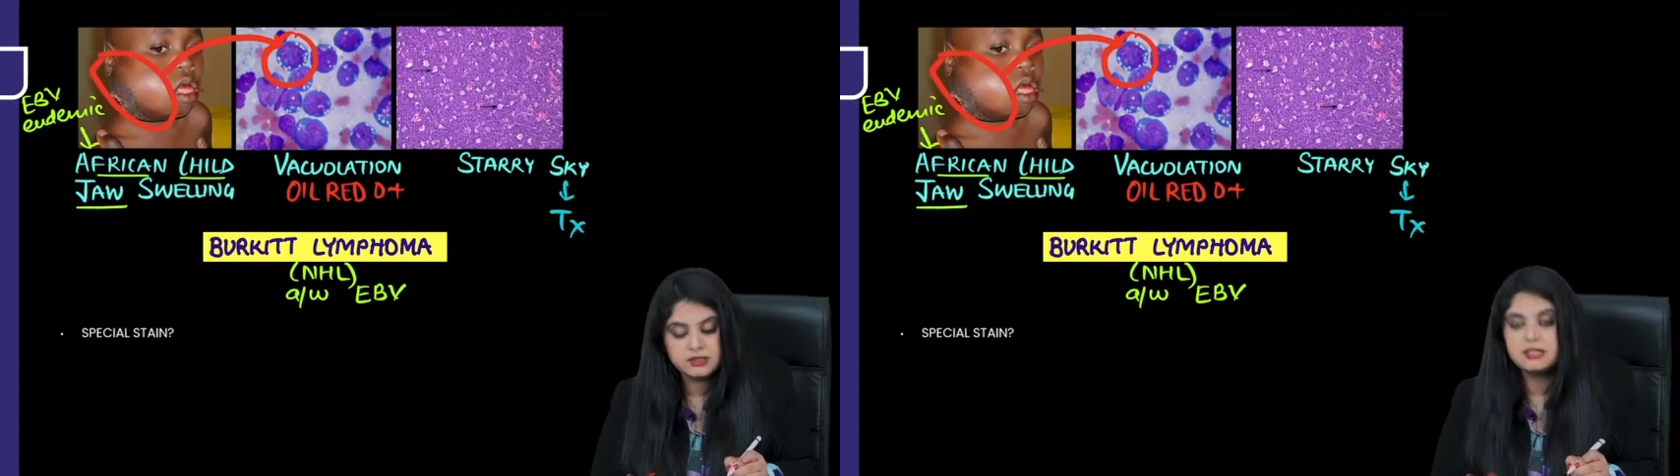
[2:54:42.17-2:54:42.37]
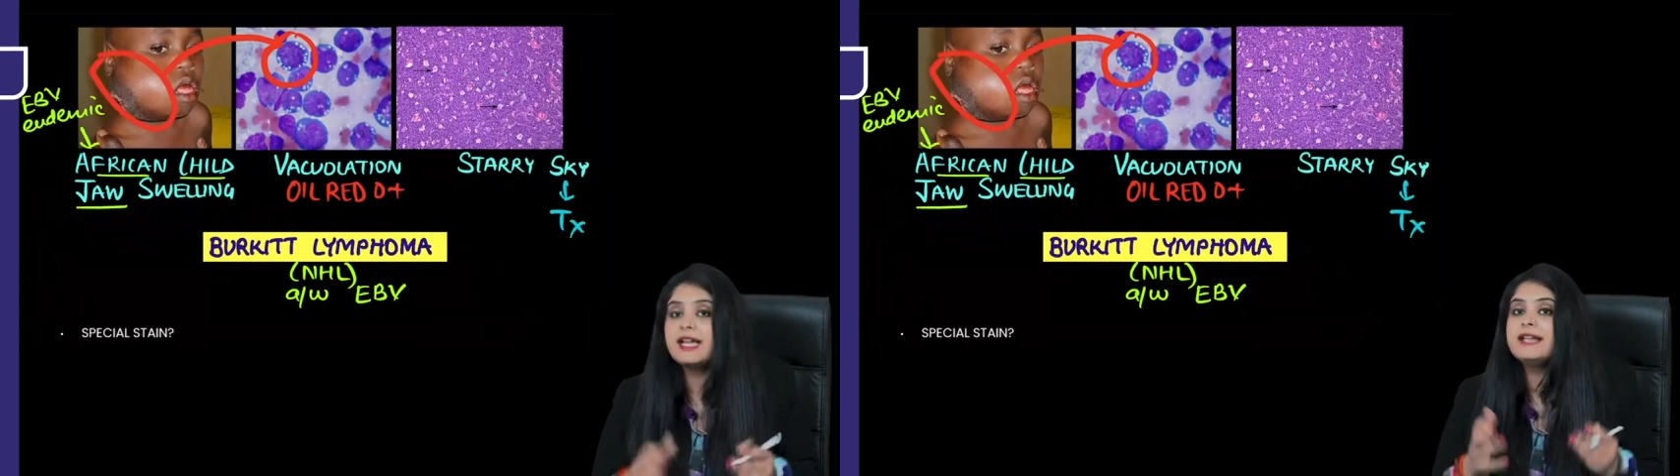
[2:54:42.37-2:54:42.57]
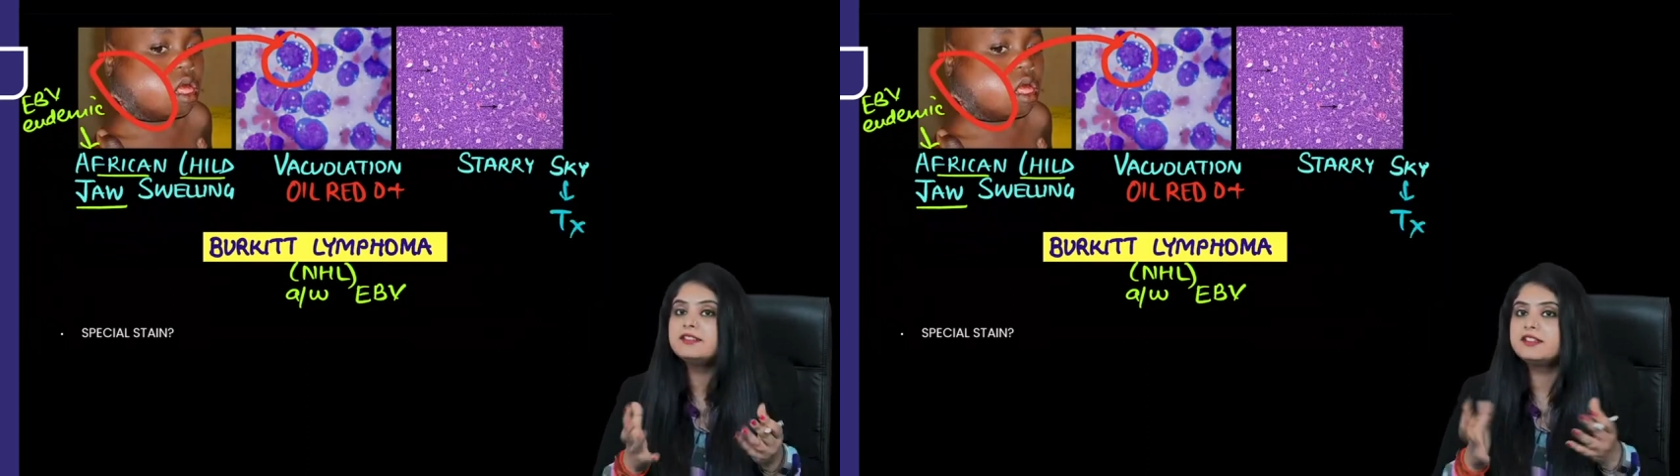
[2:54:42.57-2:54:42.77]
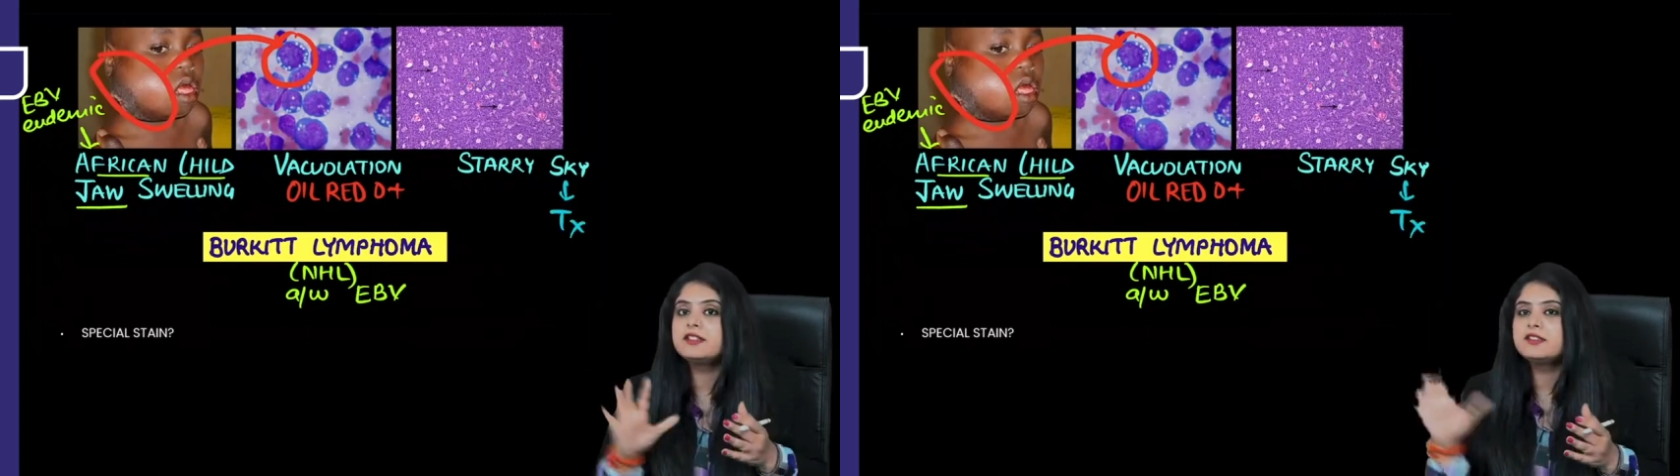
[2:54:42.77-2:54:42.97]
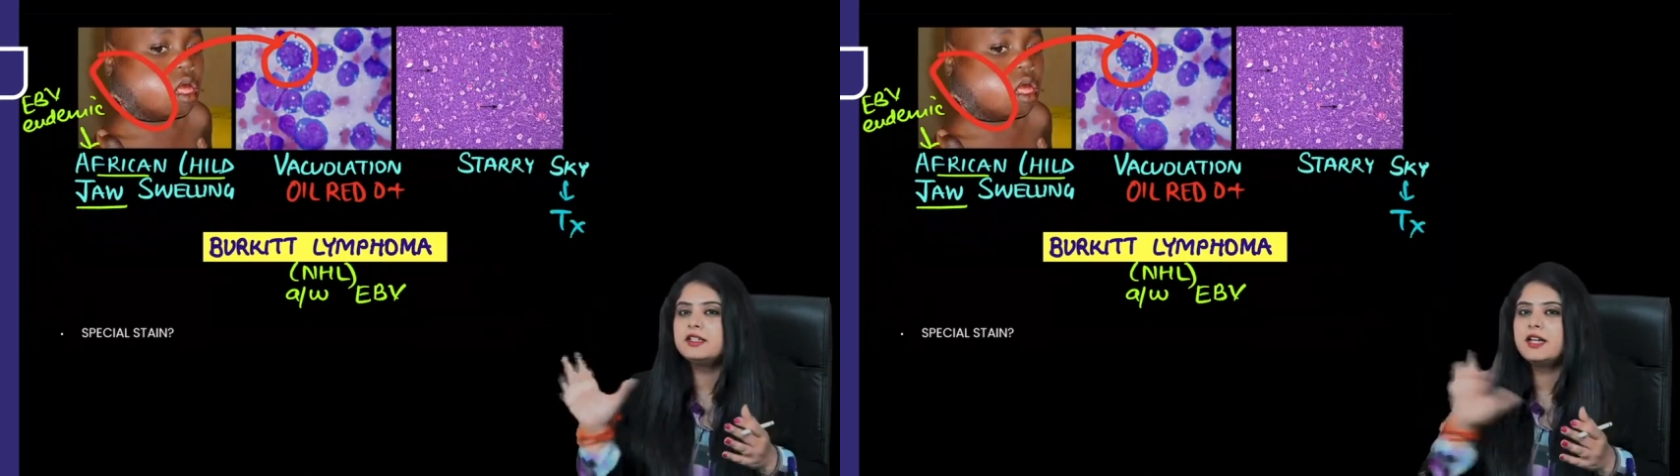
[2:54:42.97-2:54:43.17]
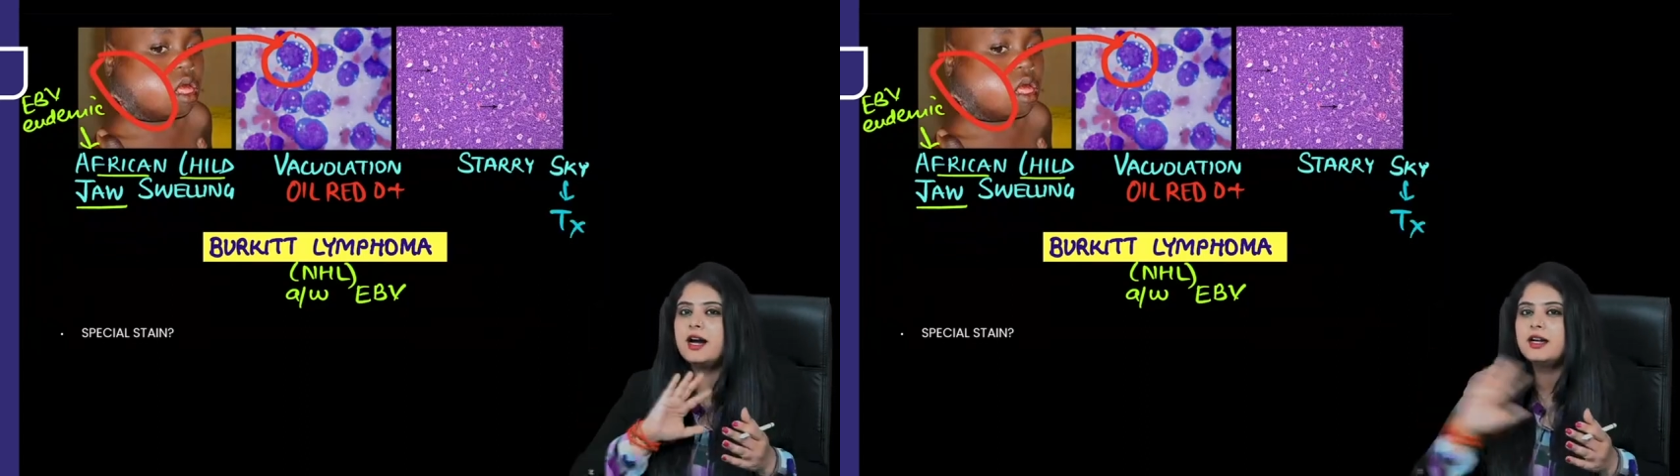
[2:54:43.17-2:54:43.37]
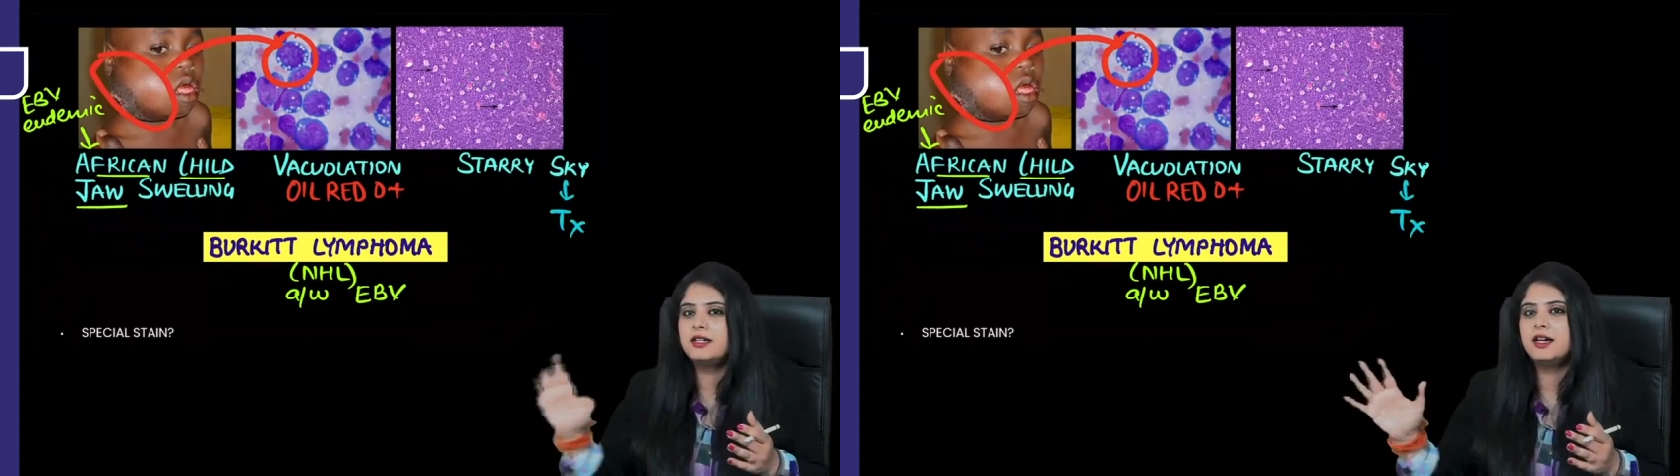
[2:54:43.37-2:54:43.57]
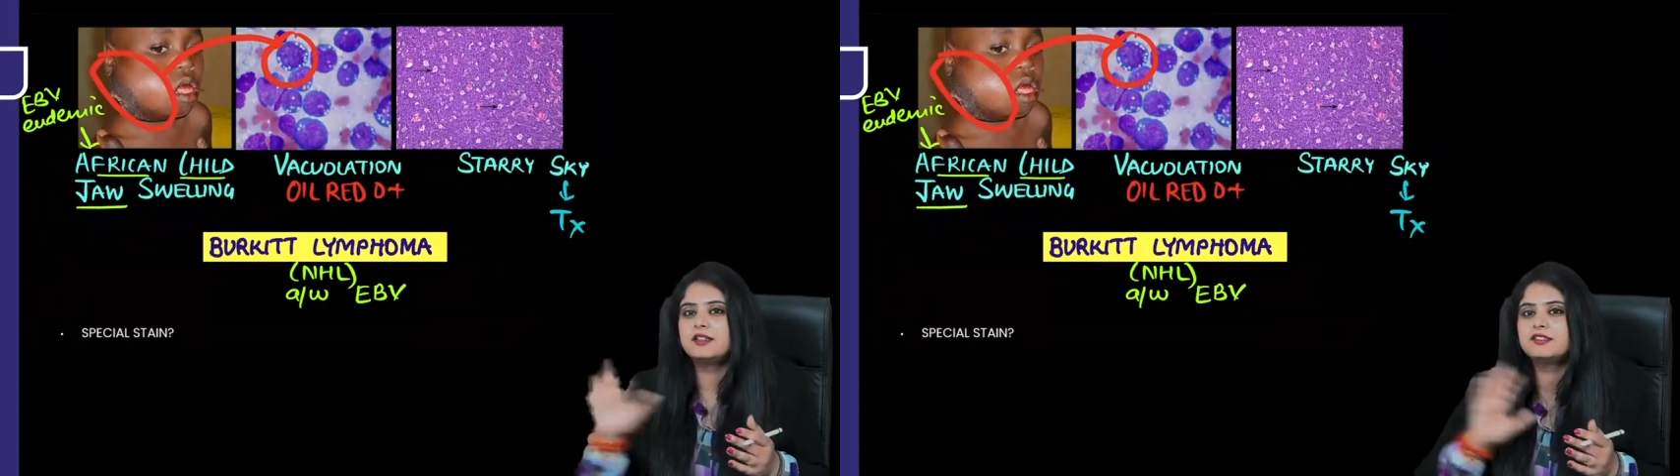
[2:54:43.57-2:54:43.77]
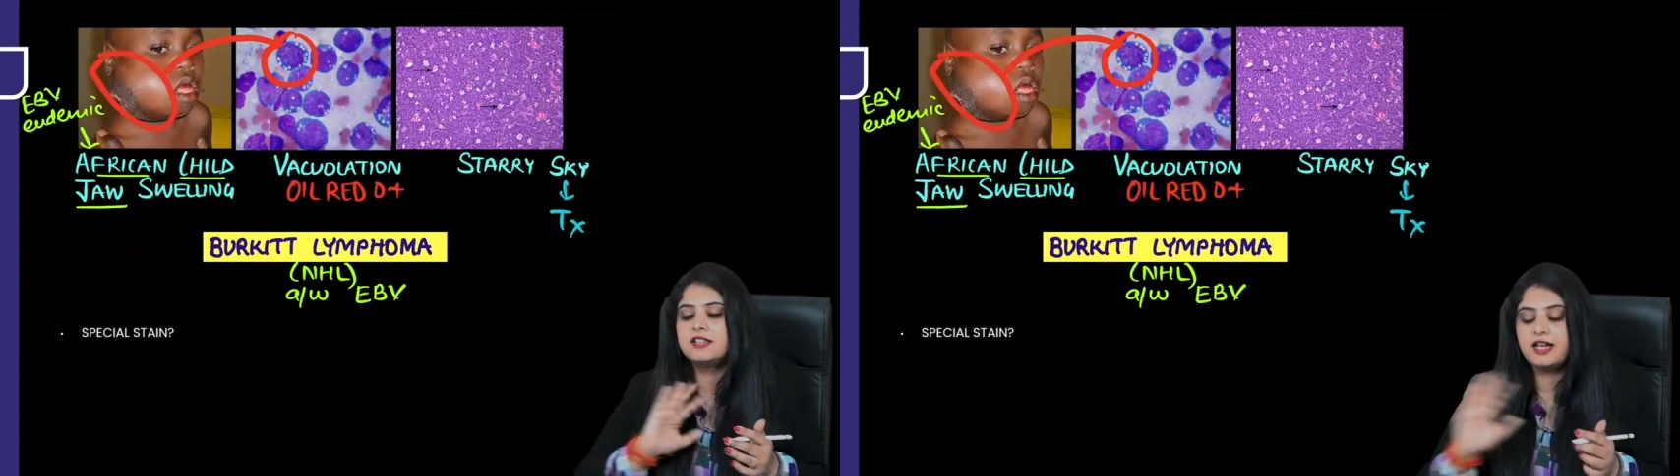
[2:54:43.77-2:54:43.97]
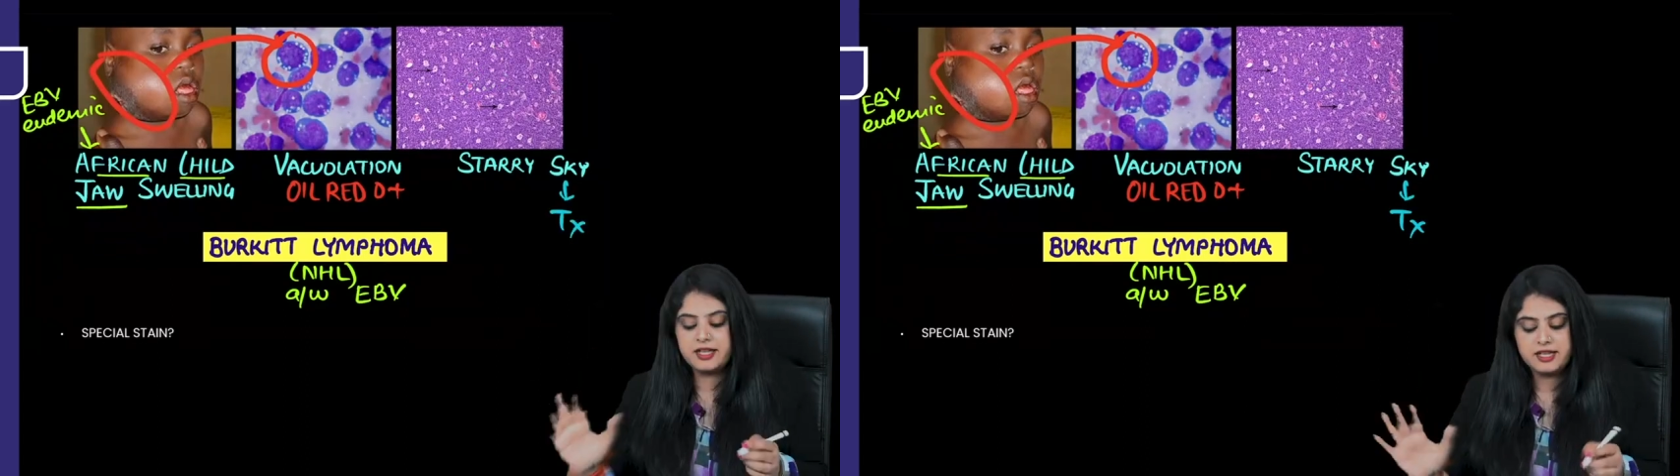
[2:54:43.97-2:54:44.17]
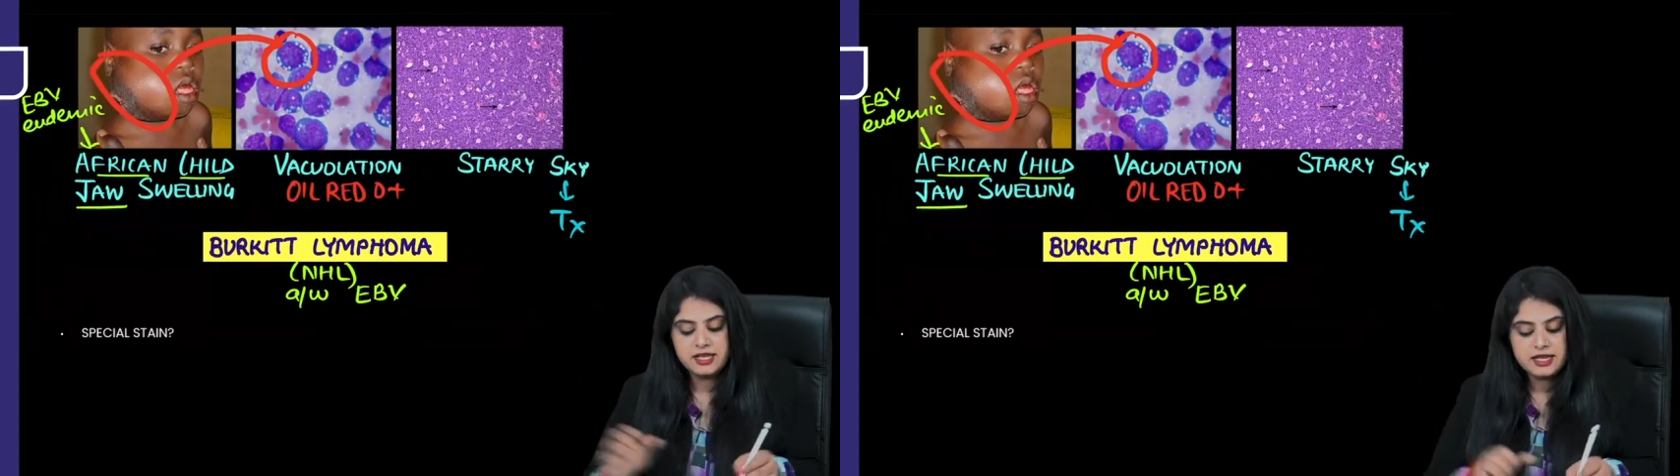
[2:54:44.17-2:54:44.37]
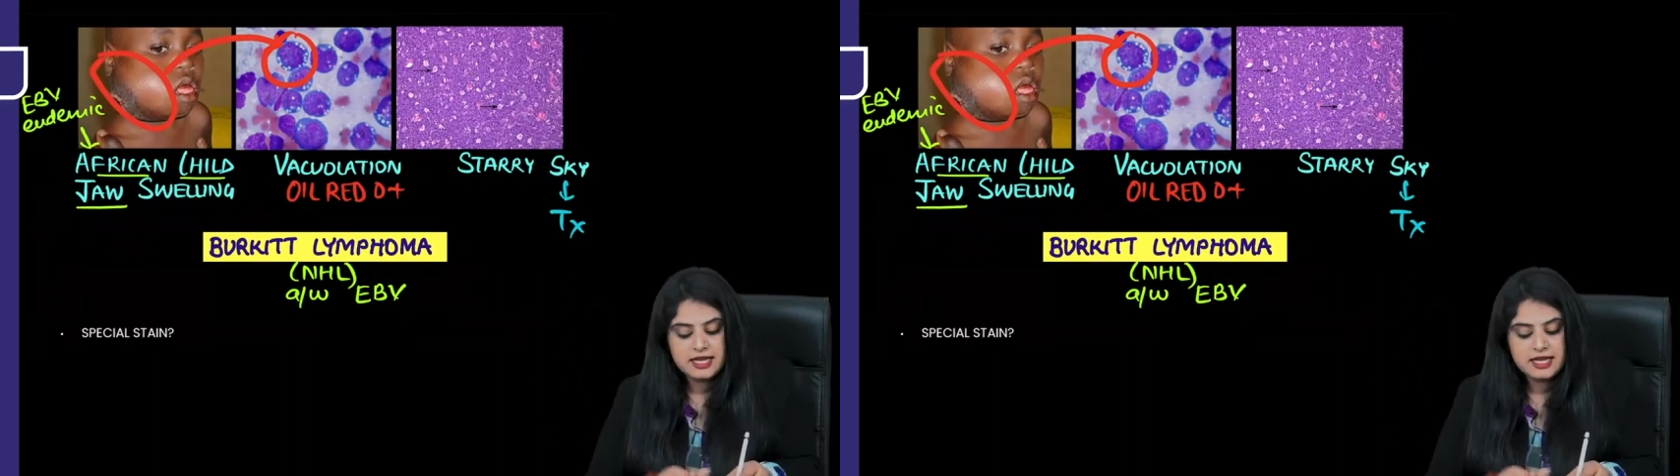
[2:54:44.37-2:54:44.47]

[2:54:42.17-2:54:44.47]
The cancer is the dark, dark sky.